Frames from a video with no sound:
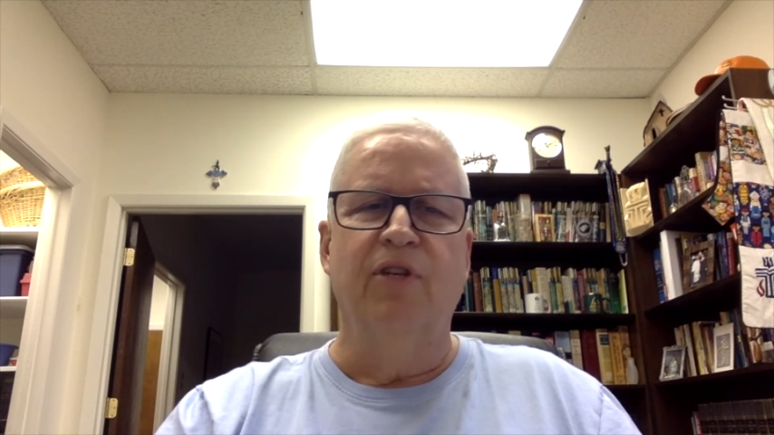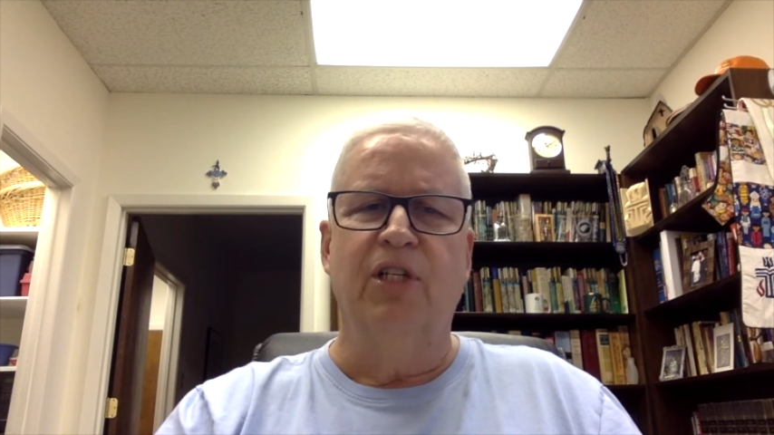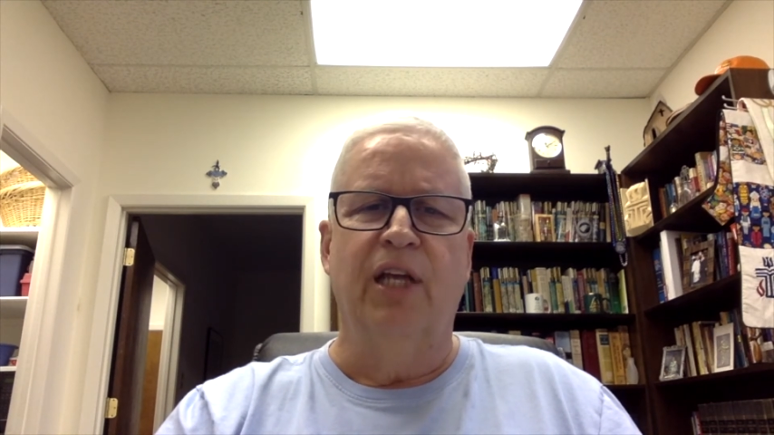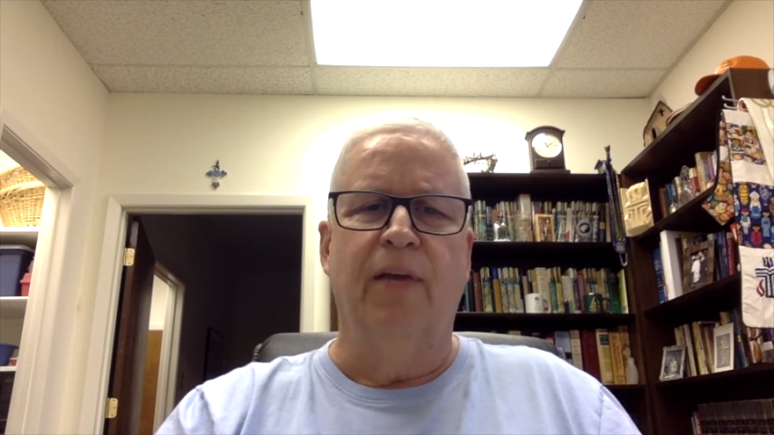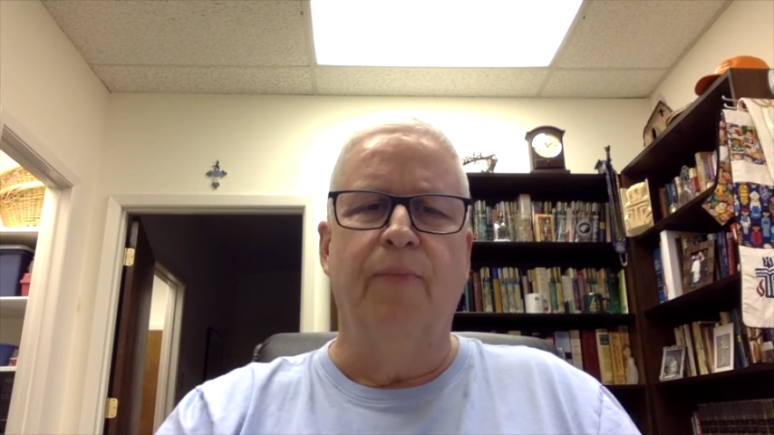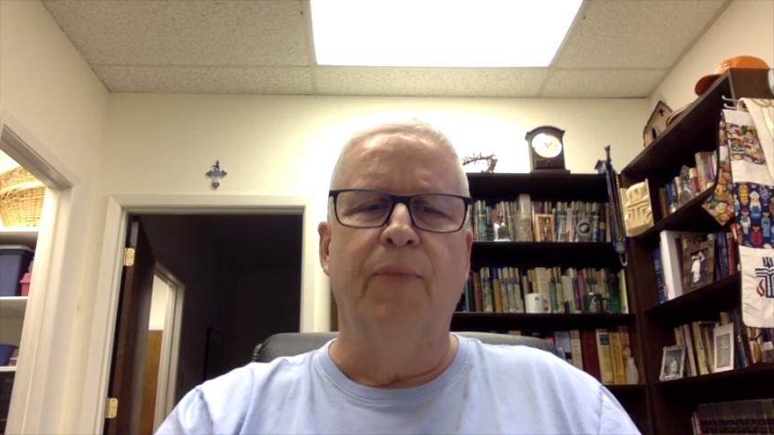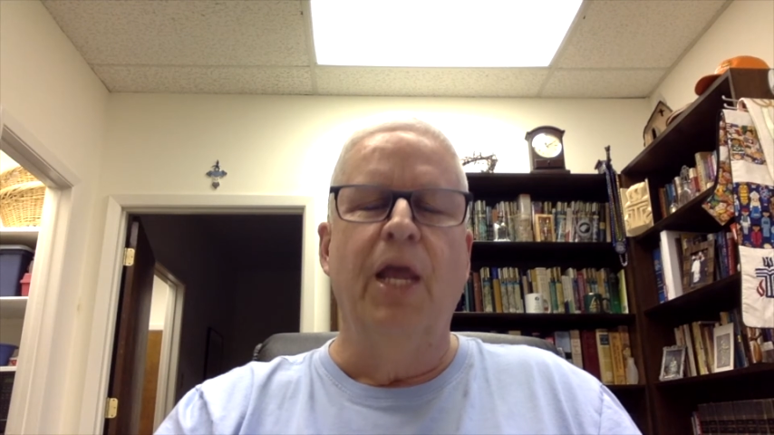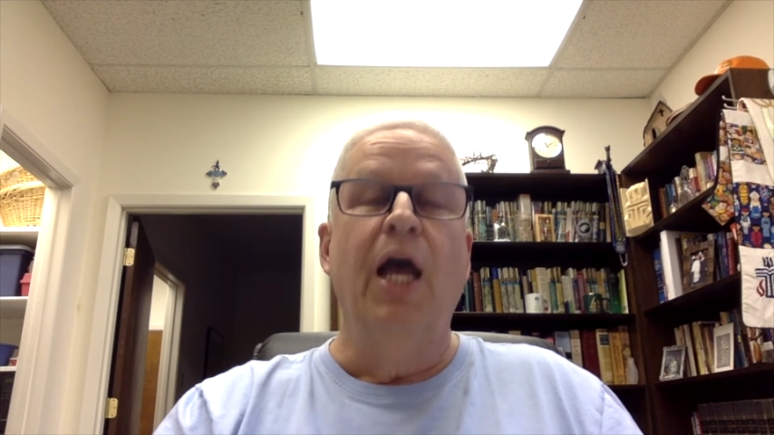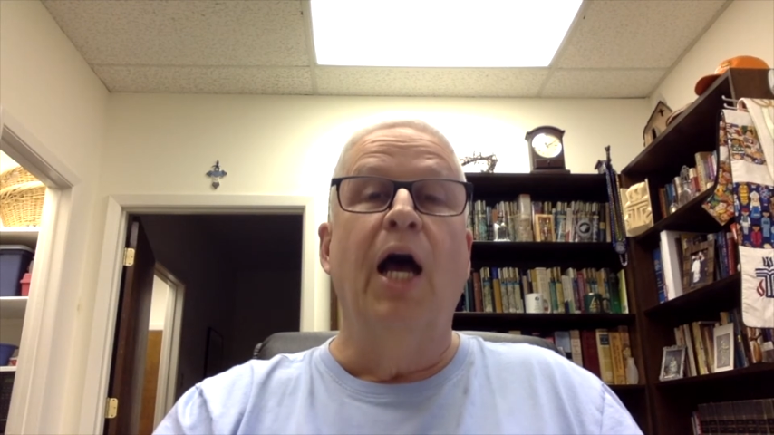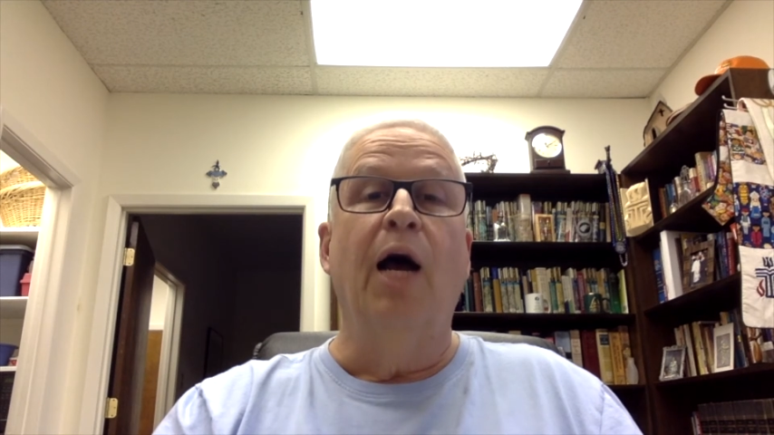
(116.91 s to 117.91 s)
seen,
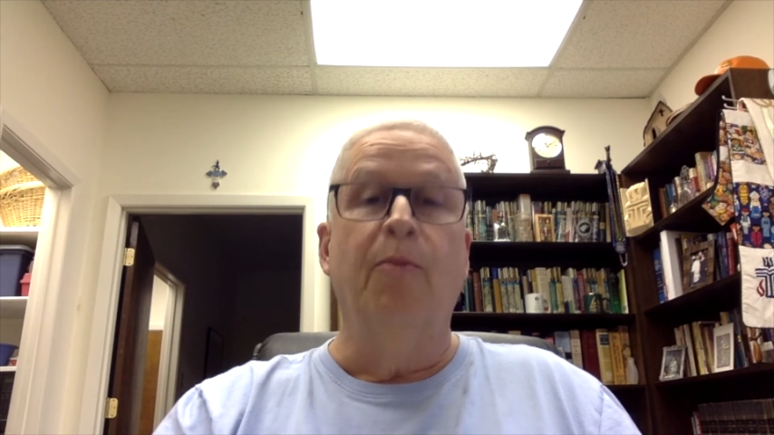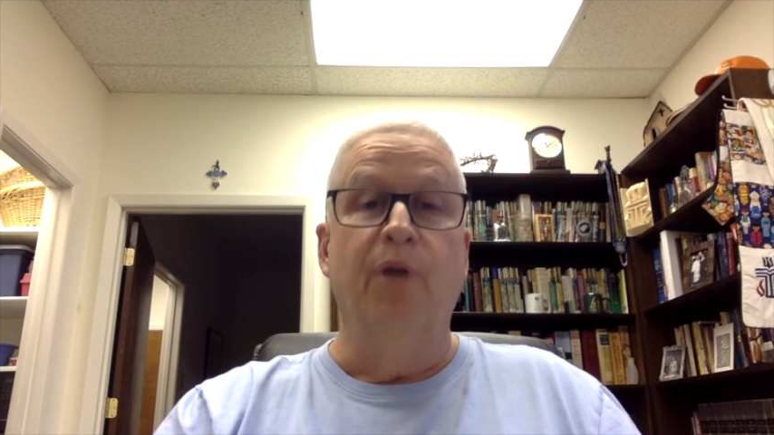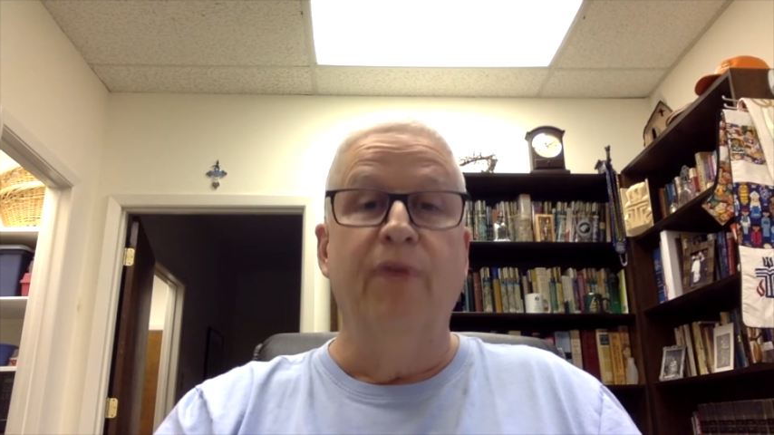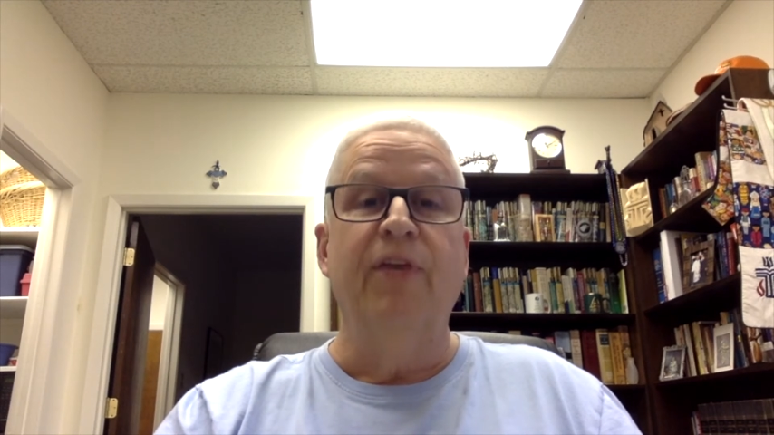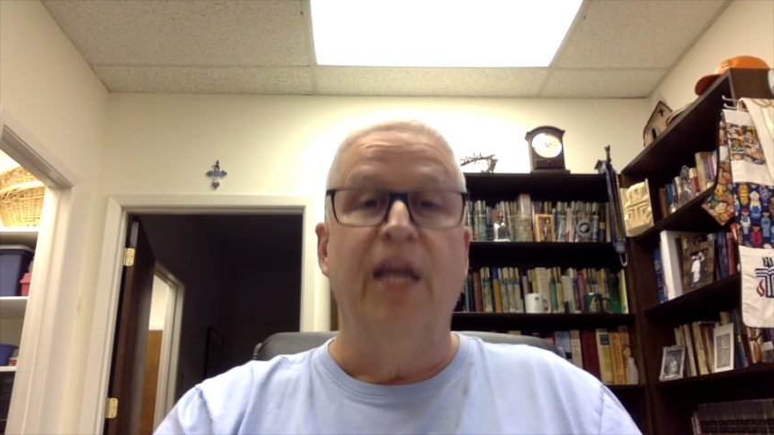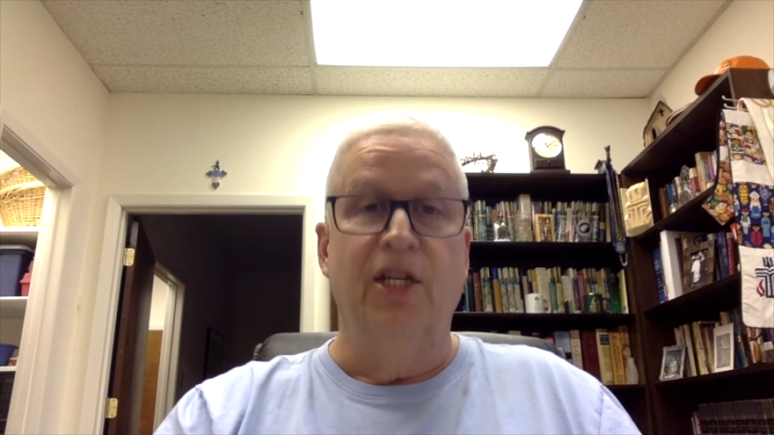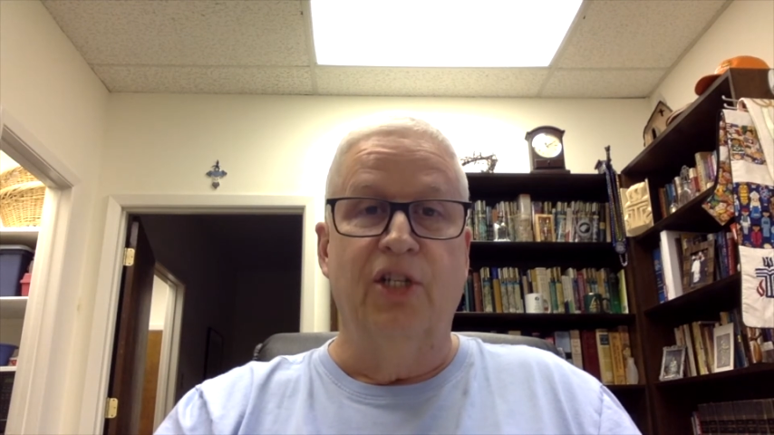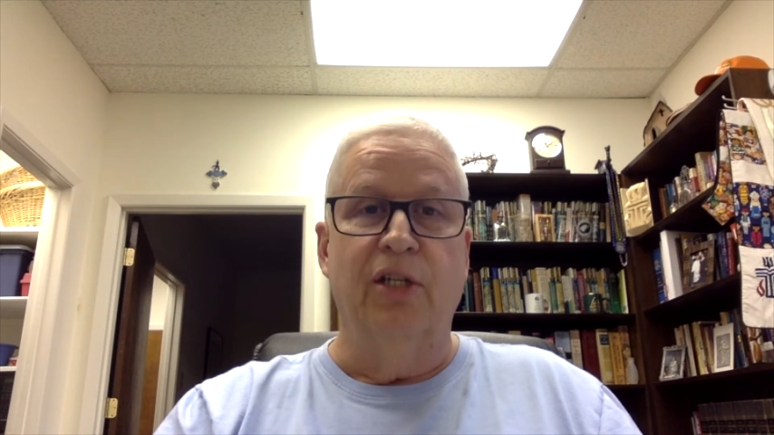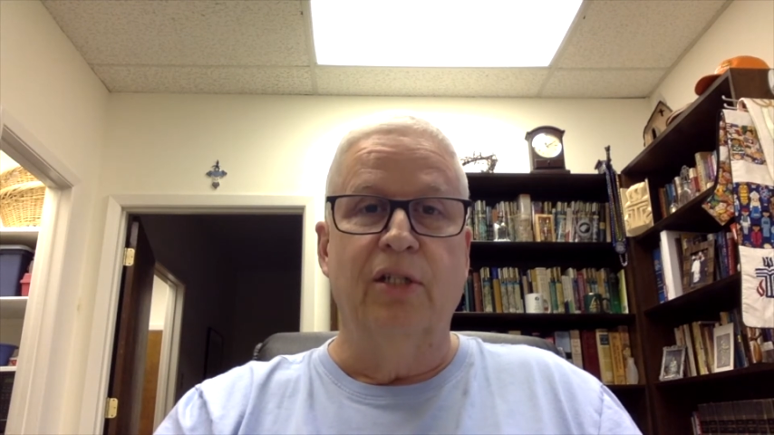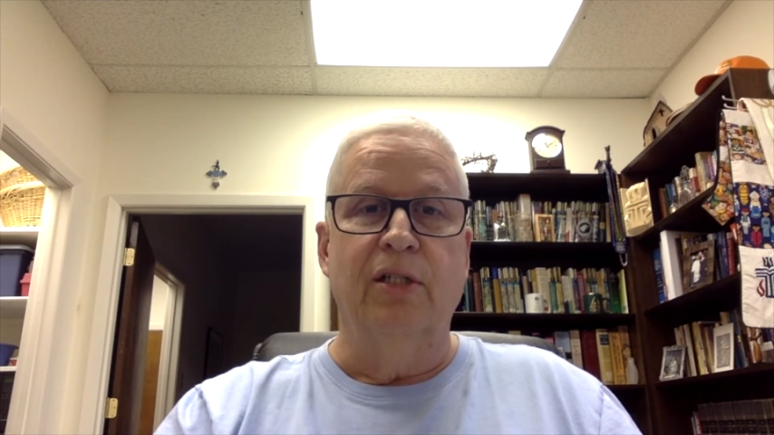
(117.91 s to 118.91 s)

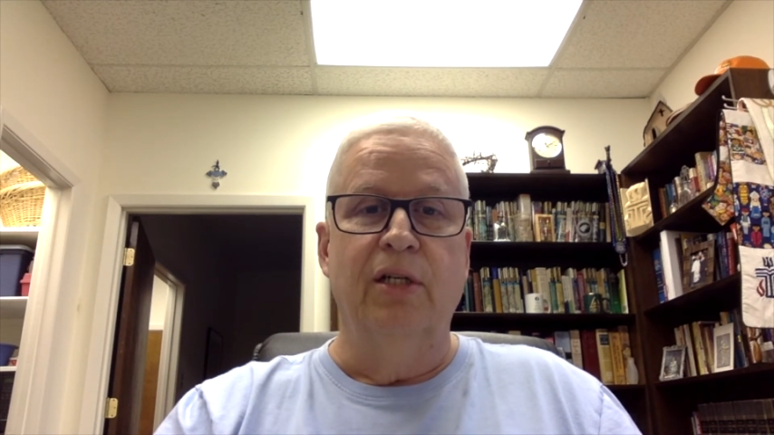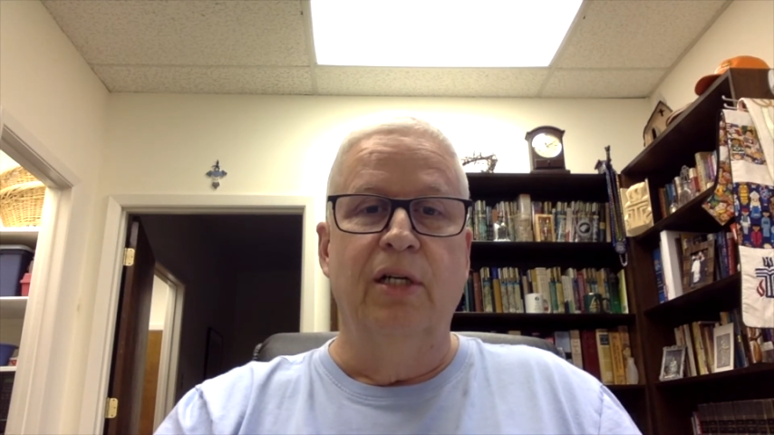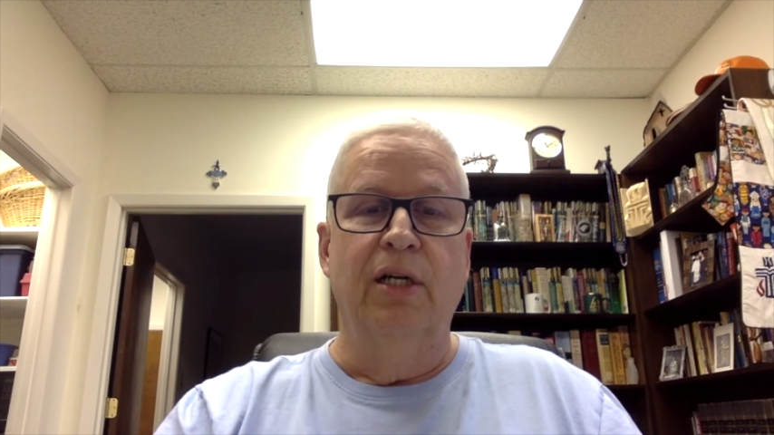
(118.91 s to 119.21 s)
abbreviations.